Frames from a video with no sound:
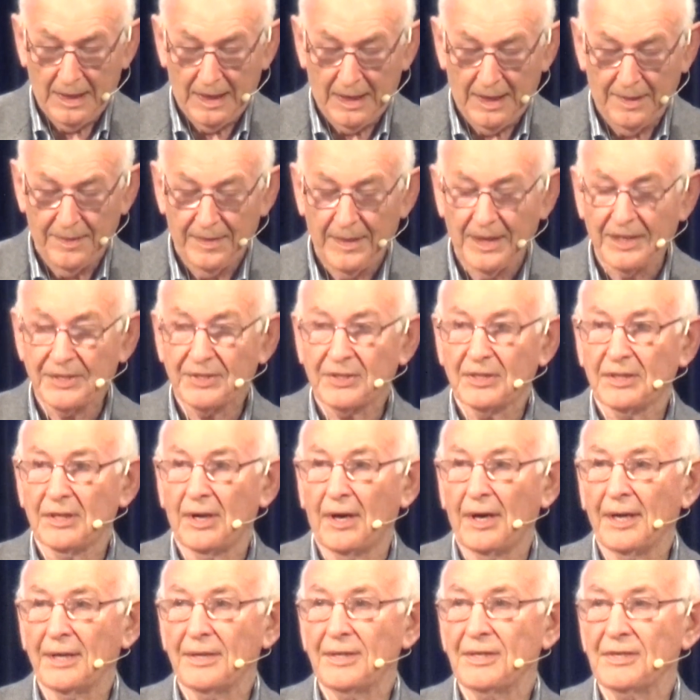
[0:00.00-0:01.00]
and thus
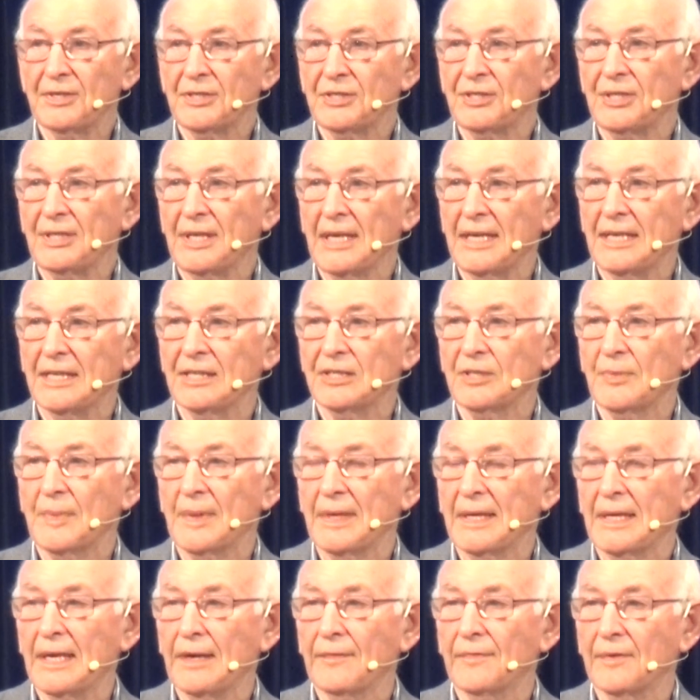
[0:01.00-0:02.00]
guidance needed to be
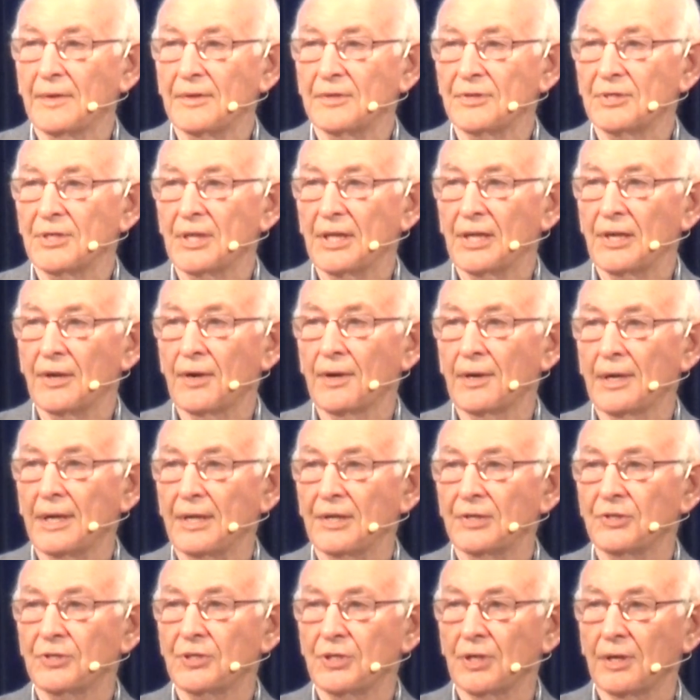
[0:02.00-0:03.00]
given to the
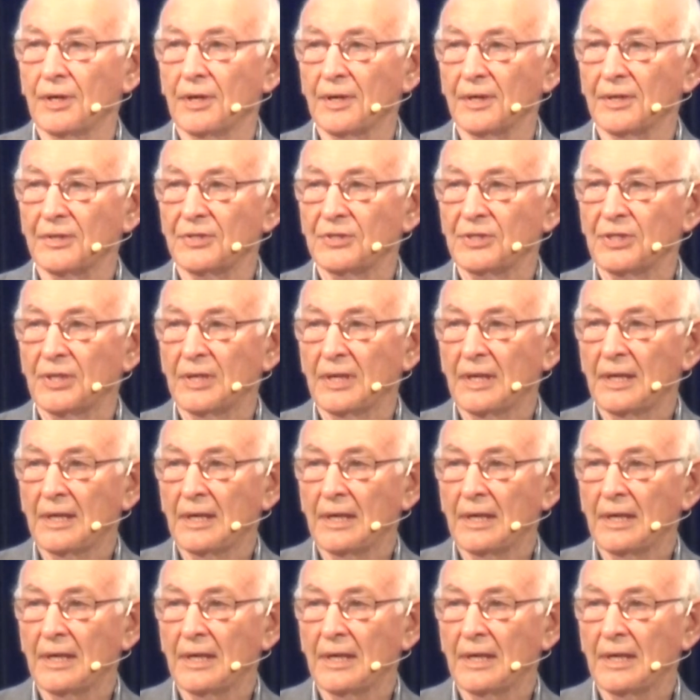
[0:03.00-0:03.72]
early church